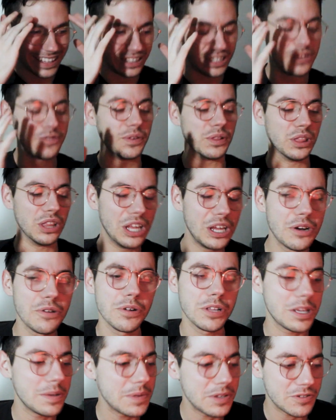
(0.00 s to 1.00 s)
You've
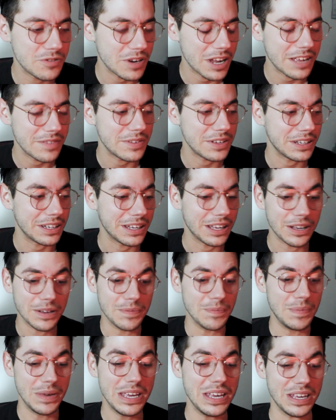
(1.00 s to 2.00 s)
literally been driving
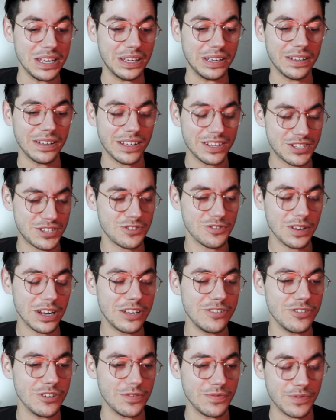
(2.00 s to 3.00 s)
me, a
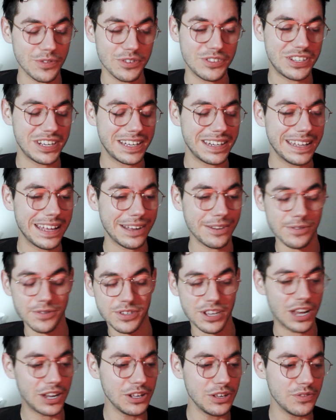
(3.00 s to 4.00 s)
stranger, for 10
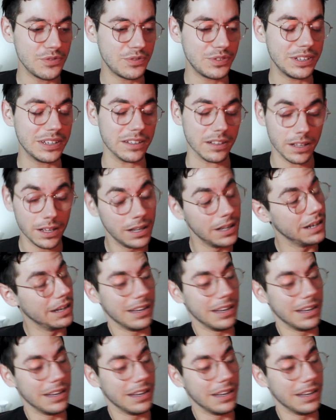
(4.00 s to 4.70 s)
hours. How do you feel?